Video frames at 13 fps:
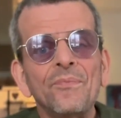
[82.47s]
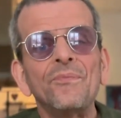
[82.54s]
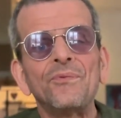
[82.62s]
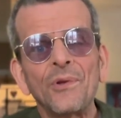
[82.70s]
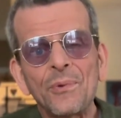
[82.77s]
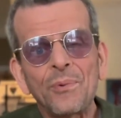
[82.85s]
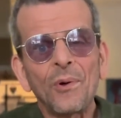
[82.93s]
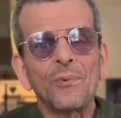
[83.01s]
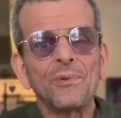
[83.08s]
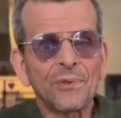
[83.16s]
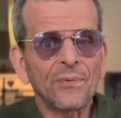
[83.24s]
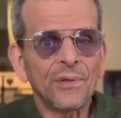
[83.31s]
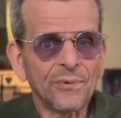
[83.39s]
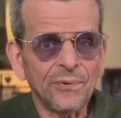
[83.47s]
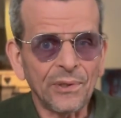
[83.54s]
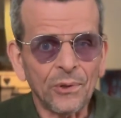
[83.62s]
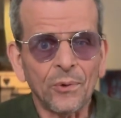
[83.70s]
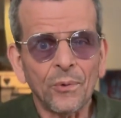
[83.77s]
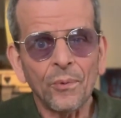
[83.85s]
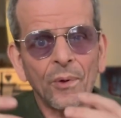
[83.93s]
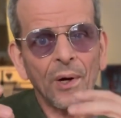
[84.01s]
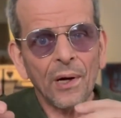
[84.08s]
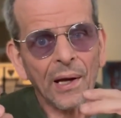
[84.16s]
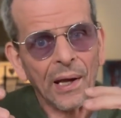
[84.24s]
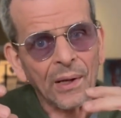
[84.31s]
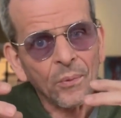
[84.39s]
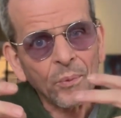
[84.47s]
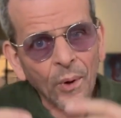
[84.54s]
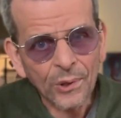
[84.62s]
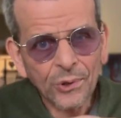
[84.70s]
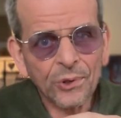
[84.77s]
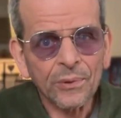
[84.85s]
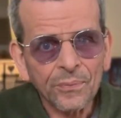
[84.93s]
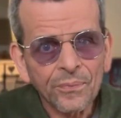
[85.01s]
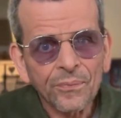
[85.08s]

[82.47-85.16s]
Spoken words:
For the purpose of this video, a wash